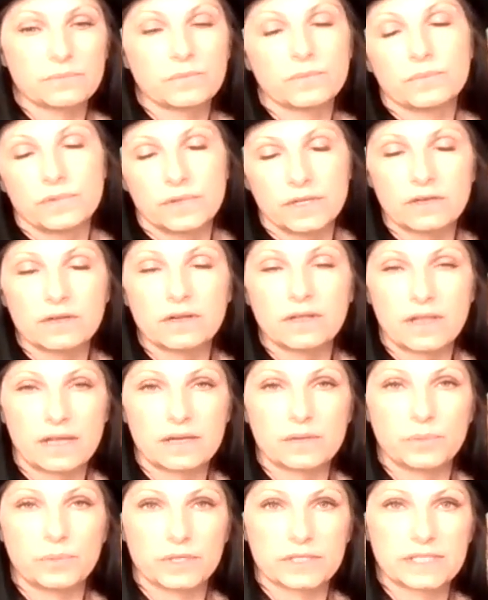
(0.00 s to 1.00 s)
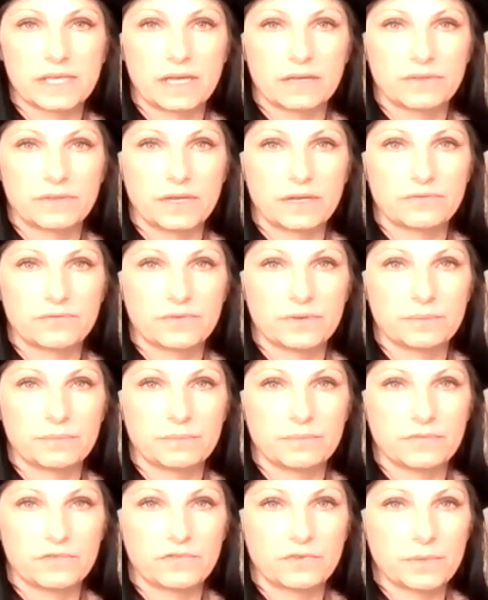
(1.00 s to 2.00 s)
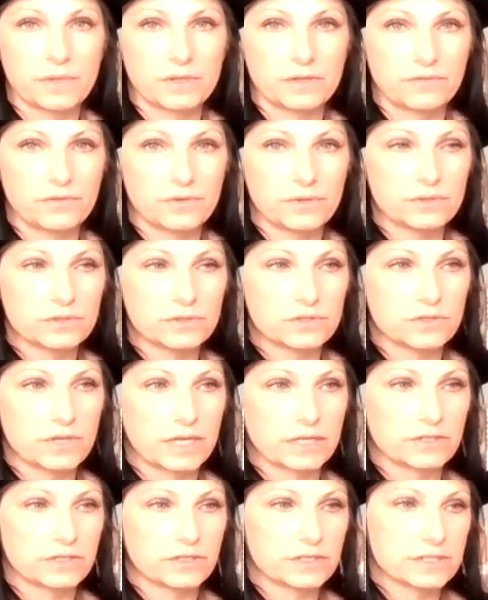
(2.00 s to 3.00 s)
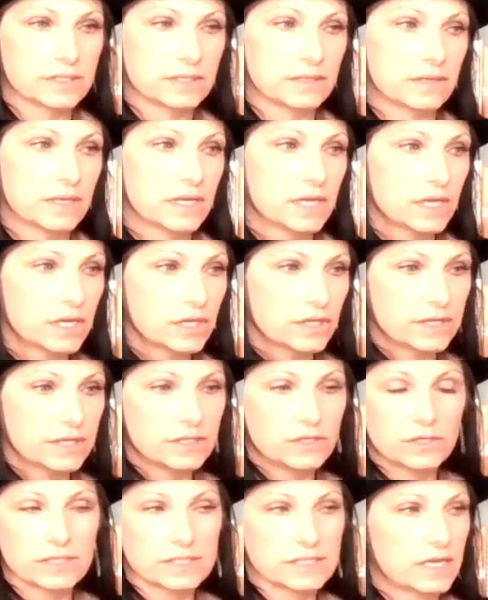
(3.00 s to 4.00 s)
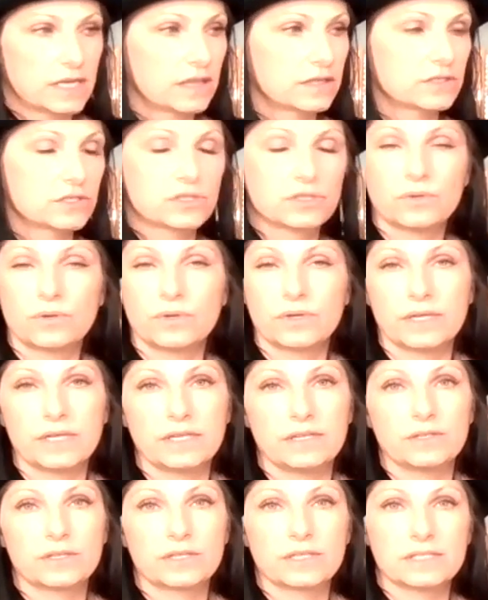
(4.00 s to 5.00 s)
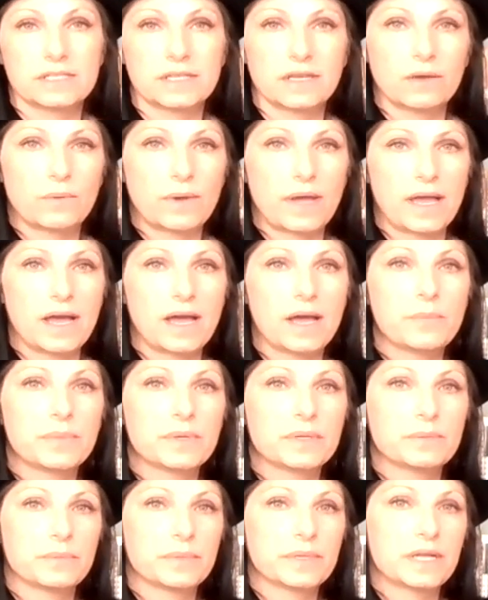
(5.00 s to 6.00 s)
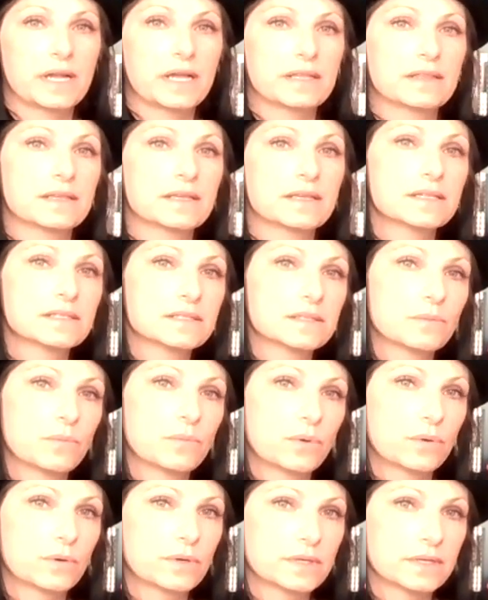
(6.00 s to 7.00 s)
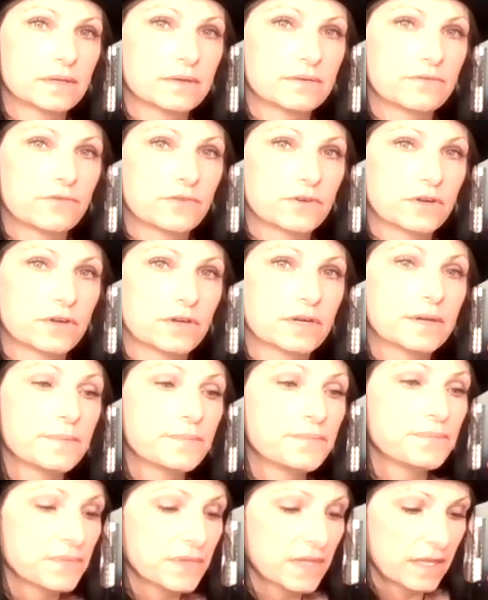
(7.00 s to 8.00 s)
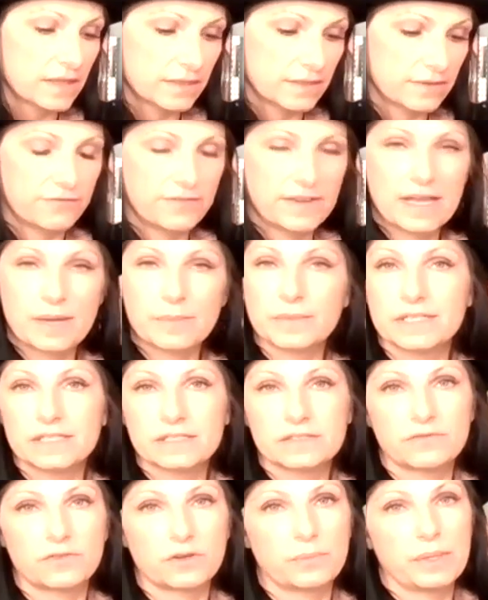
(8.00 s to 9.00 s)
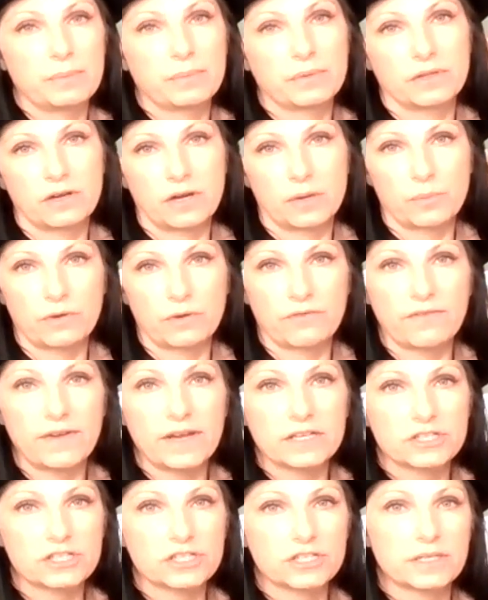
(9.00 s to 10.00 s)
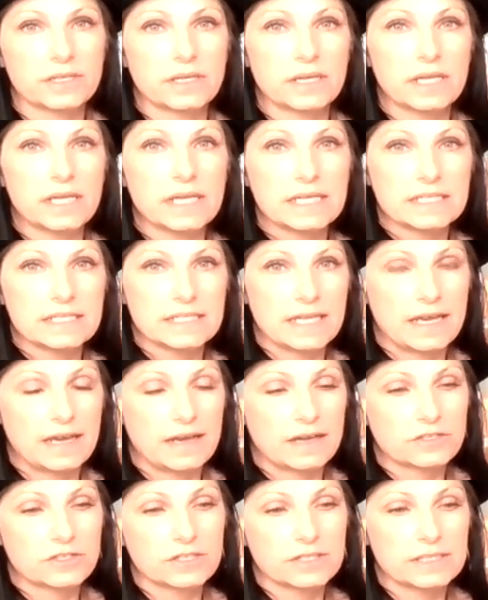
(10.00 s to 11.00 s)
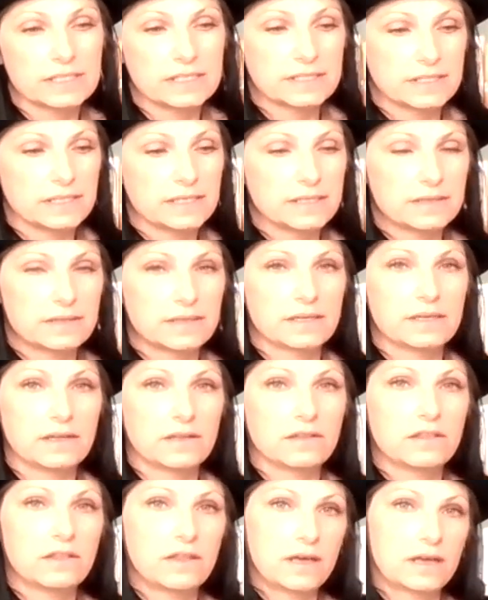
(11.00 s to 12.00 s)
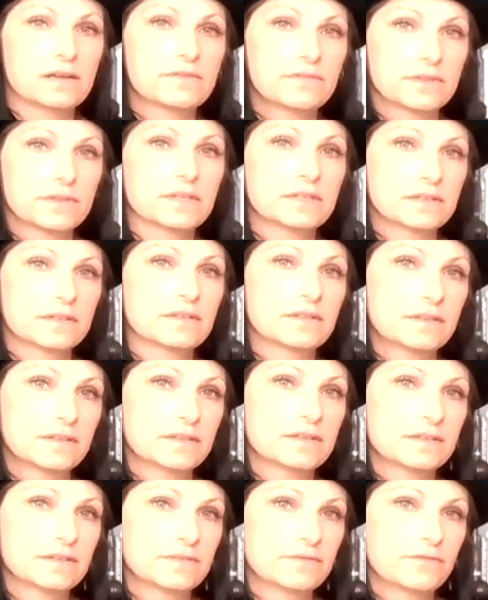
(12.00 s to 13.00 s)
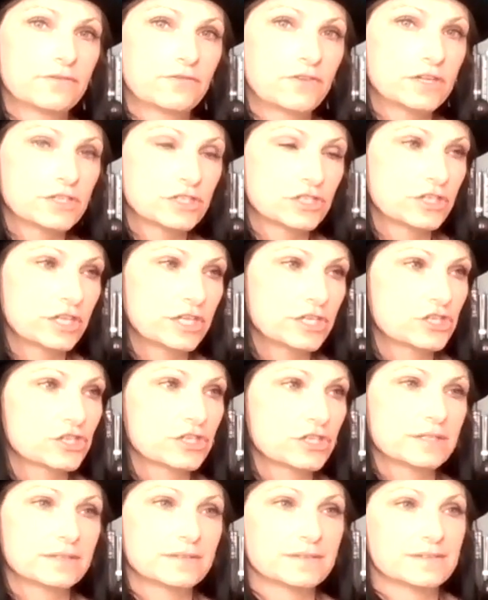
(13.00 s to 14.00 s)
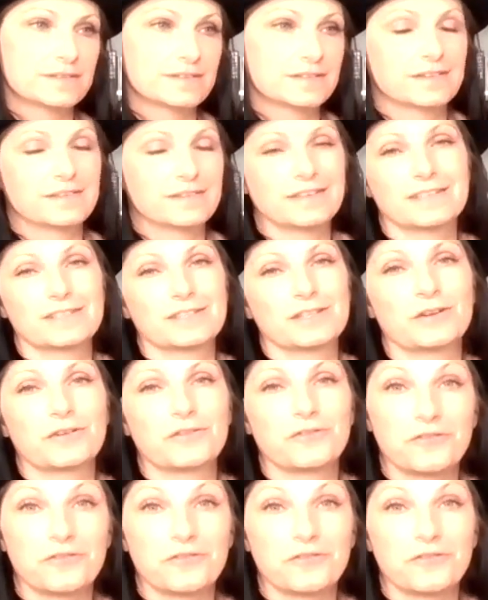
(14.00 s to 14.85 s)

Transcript: there are a lot of books out there from other funeral directors, and you can tell a story and you can tell what happened, but I think it's important for the families, for people in our profession, to actually see that a lot of the frustrations, the things that are